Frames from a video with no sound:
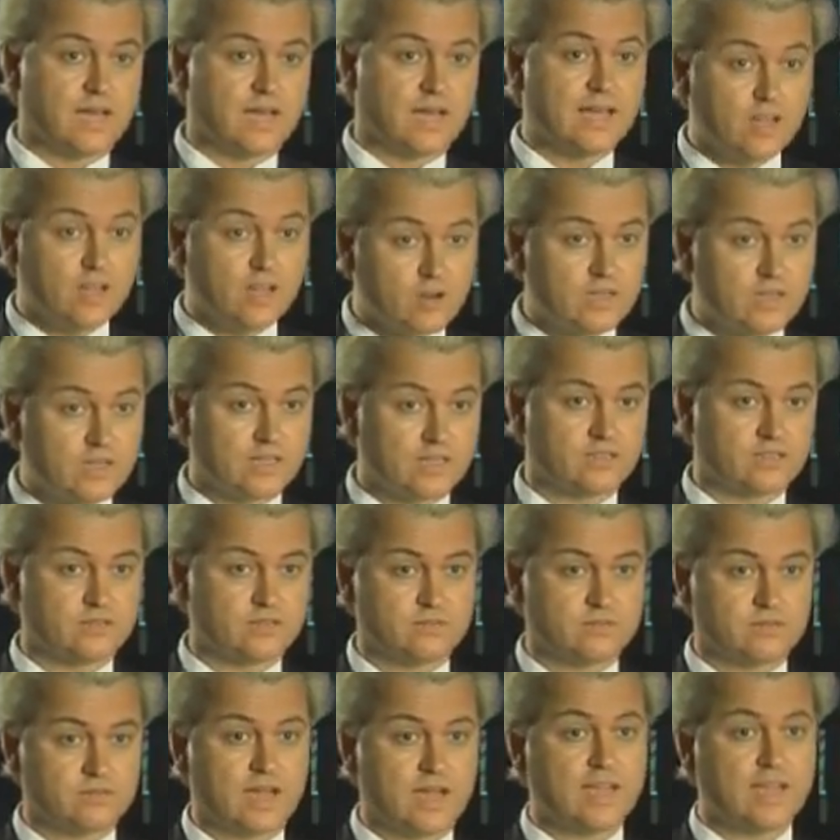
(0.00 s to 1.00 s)
I know that.
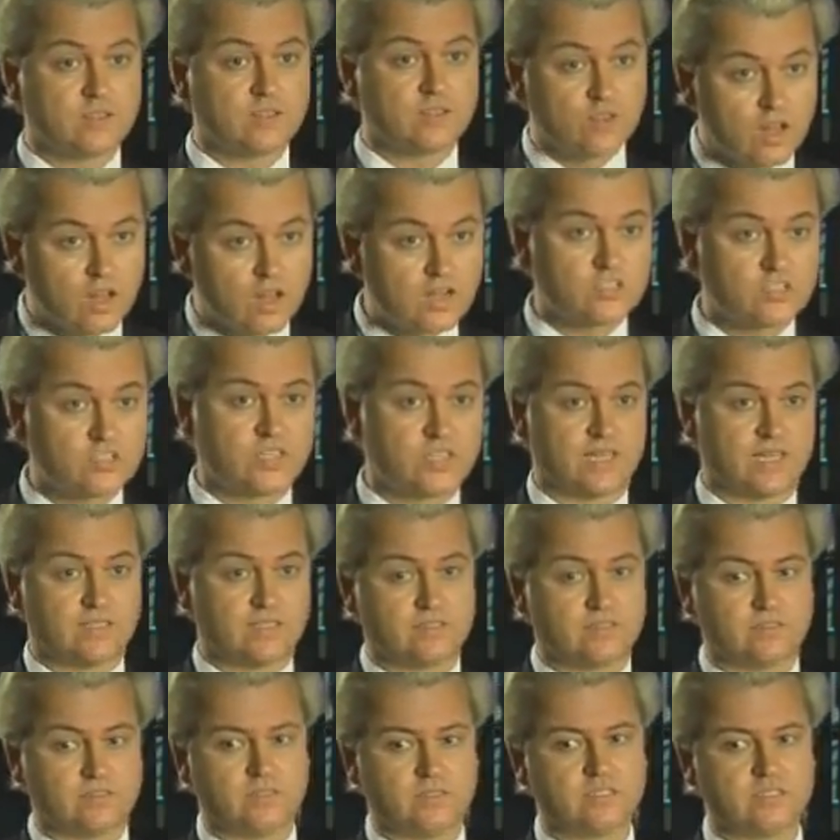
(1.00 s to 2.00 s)
I acknowledge
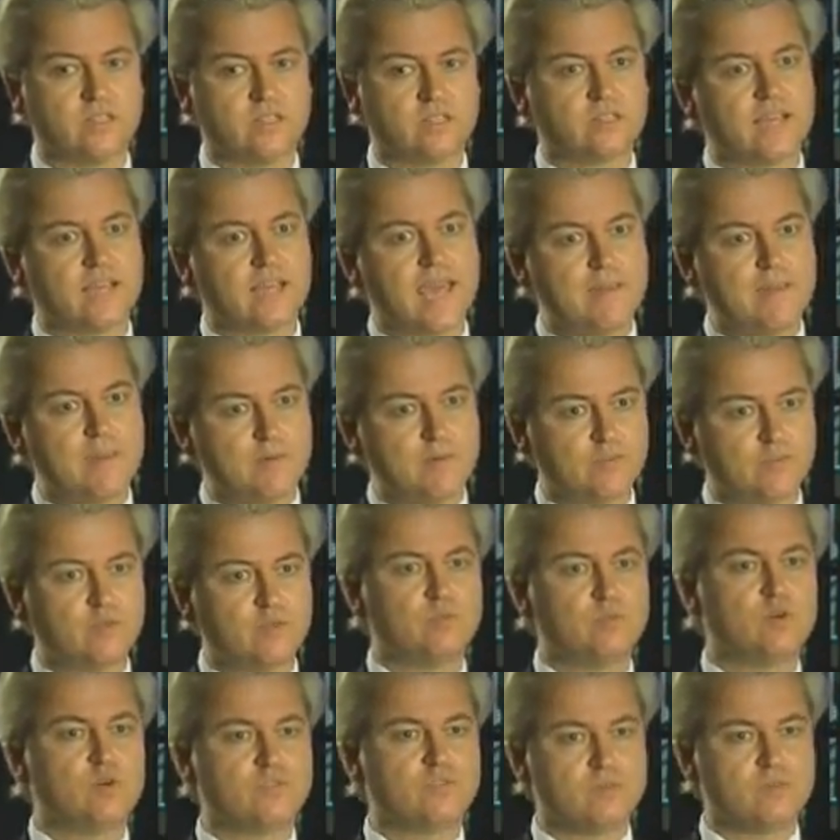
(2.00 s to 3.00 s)
that. It's not the aim of
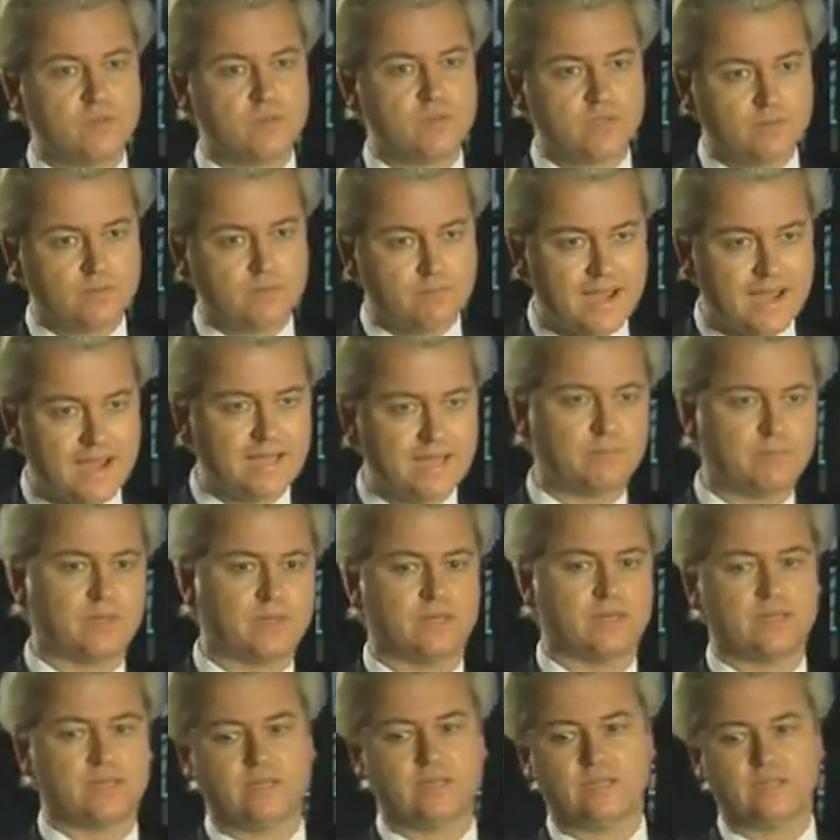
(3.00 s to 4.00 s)
the movie, but it might
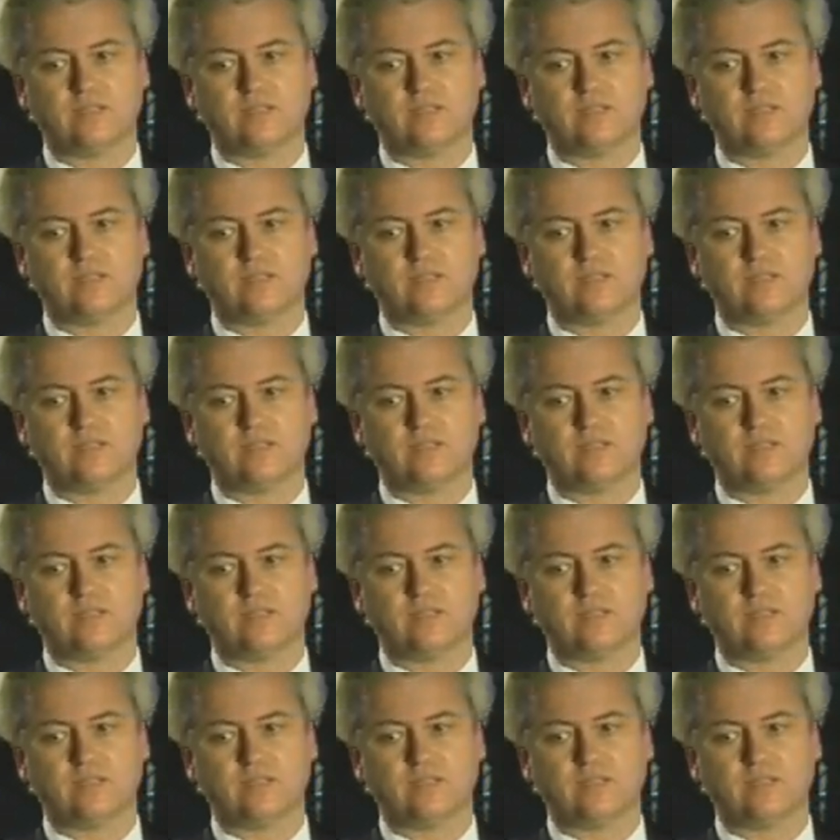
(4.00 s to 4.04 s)
be.